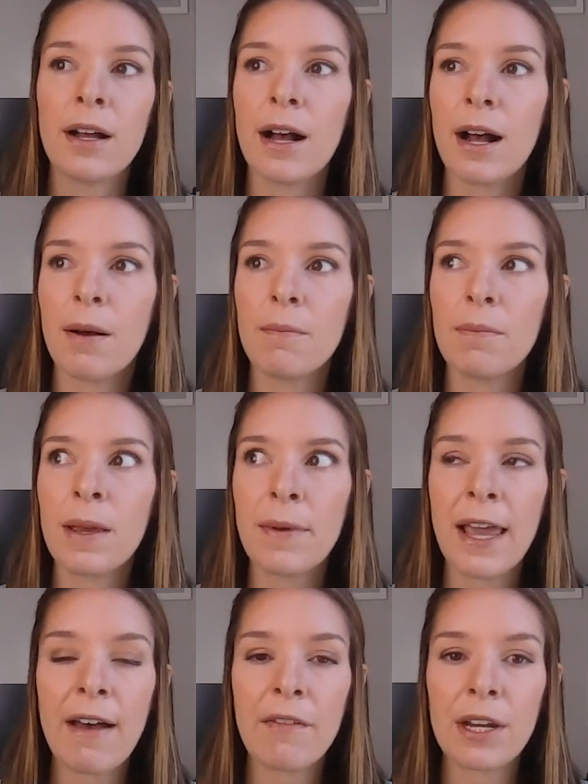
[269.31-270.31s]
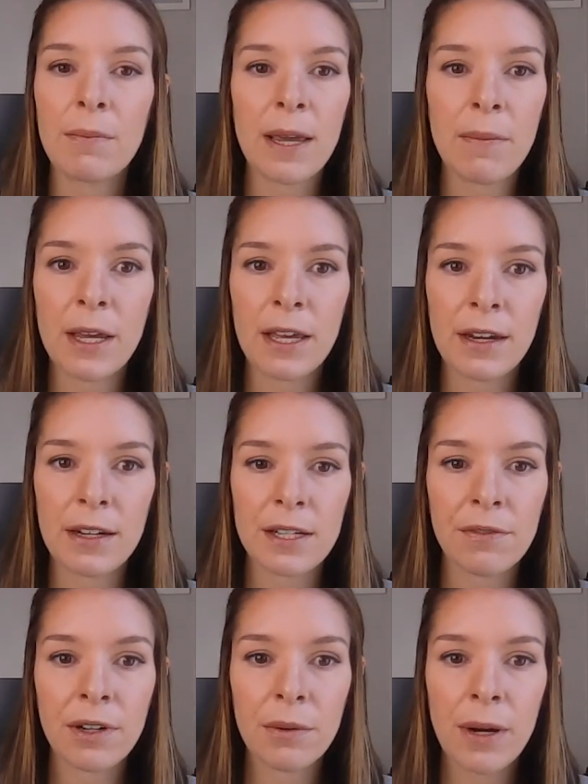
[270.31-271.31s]
um, maybe having a baby in a
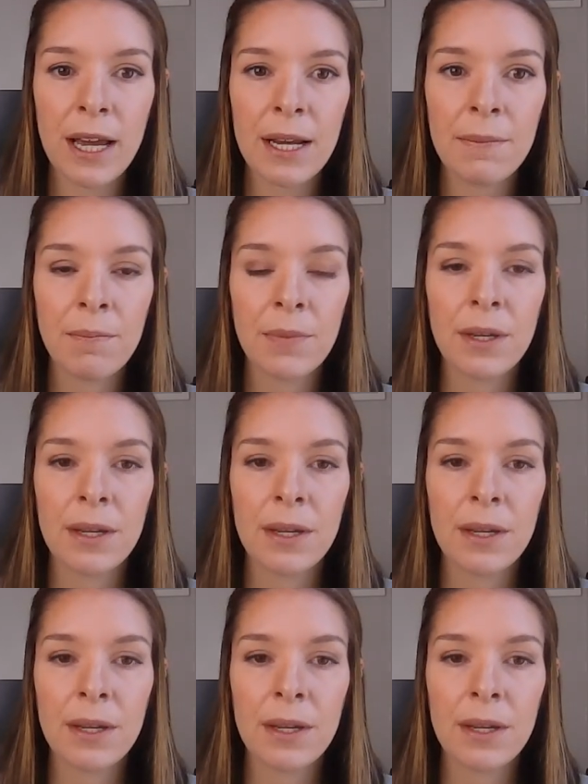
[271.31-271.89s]
different way